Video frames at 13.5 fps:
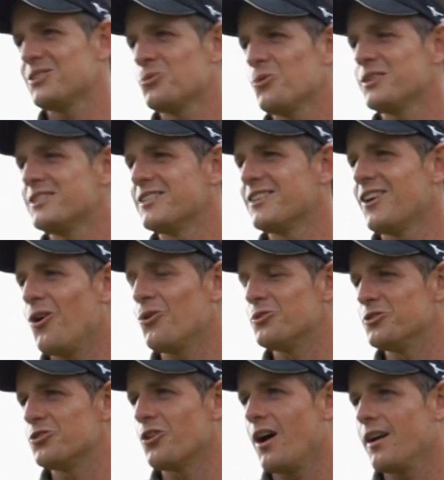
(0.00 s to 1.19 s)
always the goal, to
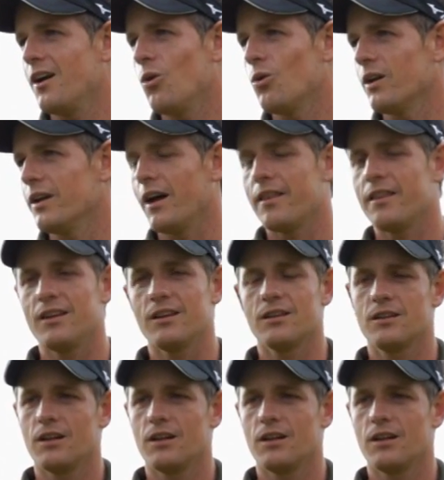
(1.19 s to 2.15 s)
try and hold it. I think,